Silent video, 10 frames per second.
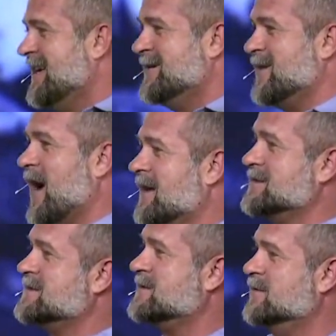So I'll
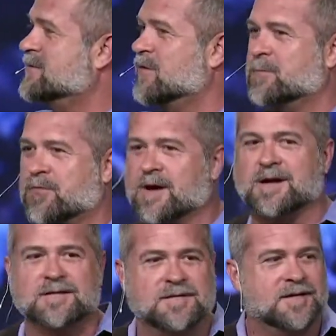just do a group
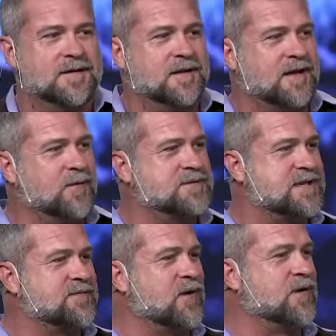prayer, And we'll
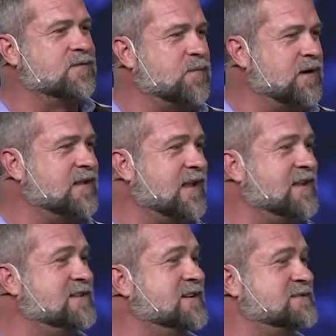see if the Holy Spirit does